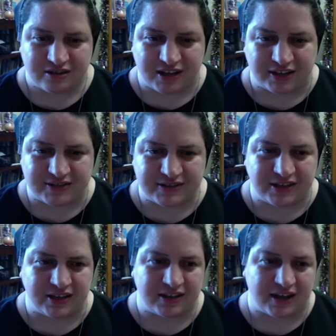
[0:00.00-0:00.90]
they
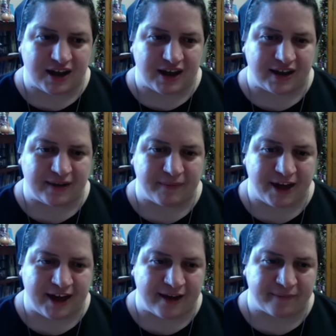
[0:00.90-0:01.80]
see that I am
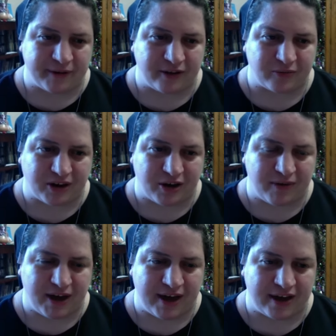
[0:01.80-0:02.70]
happy where
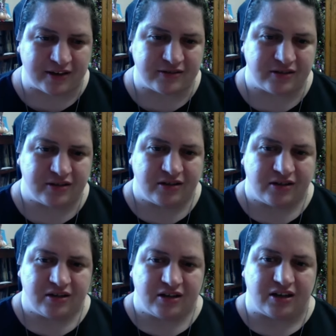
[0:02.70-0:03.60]
I'm at
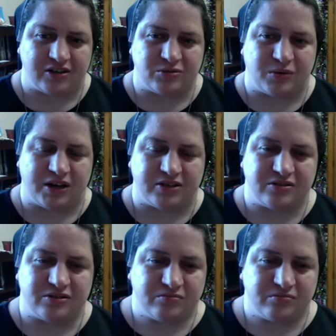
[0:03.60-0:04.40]
is what